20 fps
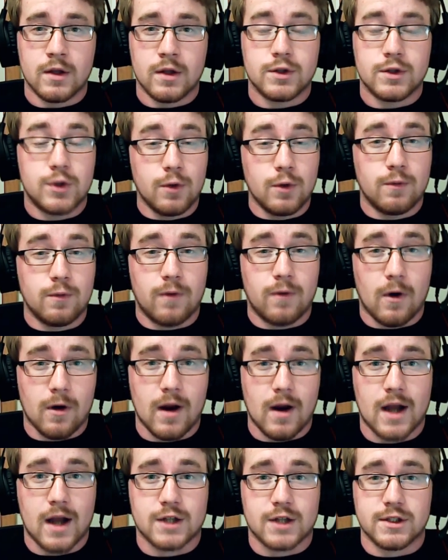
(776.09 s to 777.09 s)
too far
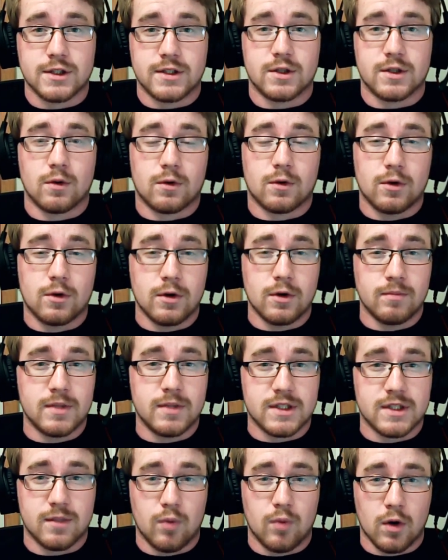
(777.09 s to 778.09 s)
actually, so it couldn't be
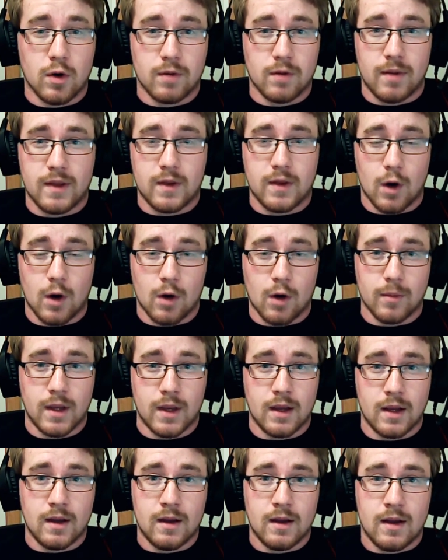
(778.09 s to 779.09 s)
supported by the army,